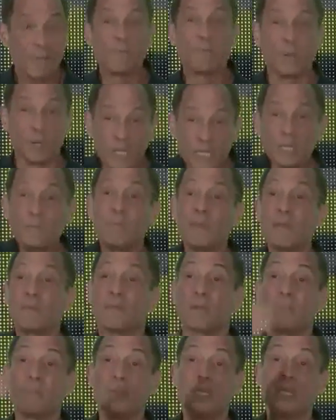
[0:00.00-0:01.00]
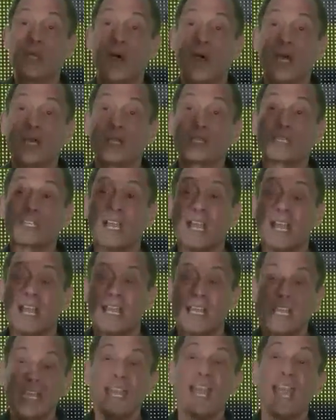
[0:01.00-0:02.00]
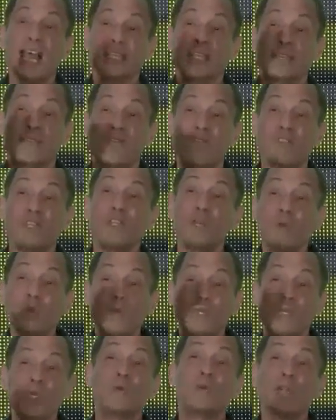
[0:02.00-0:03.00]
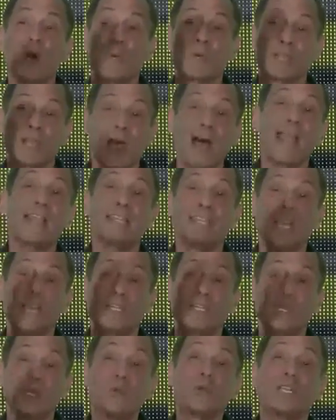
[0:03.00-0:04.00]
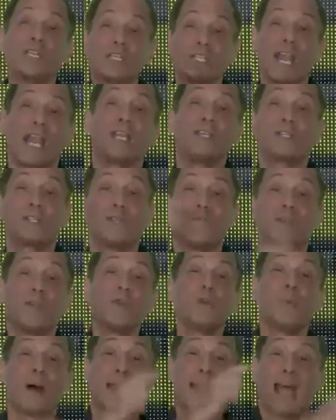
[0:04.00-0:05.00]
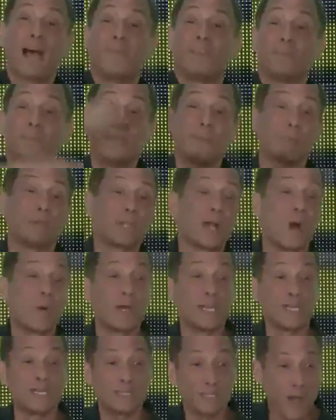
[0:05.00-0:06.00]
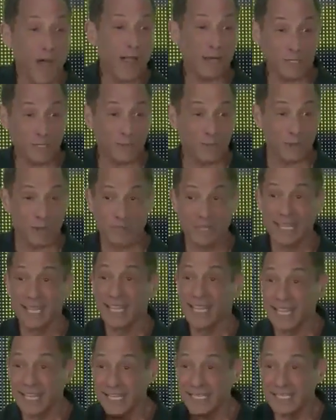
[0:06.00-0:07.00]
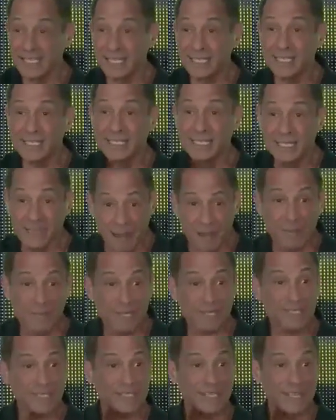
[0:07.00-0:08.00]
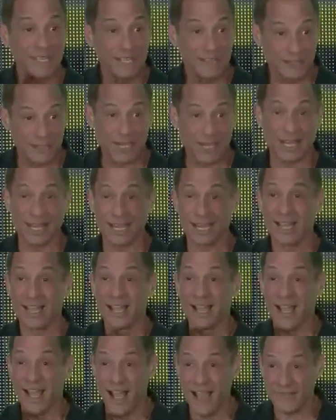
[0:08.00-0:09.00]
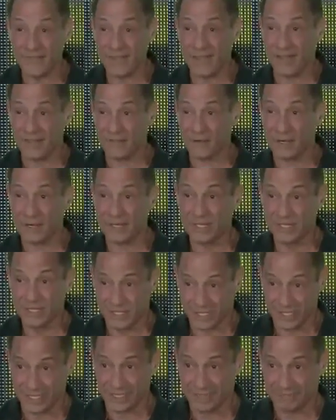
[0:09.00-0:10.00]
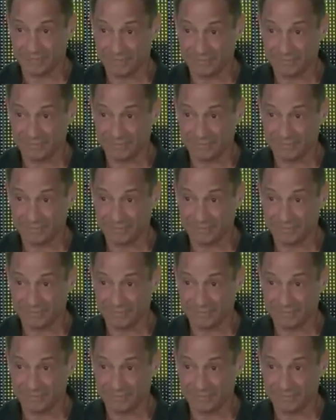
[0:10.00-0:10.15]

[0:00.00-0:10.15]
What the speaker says: Bully people because he has a view you don't like, yet you could change the view by having people go in and talk to him. It is the dumbest thing I've ever seen.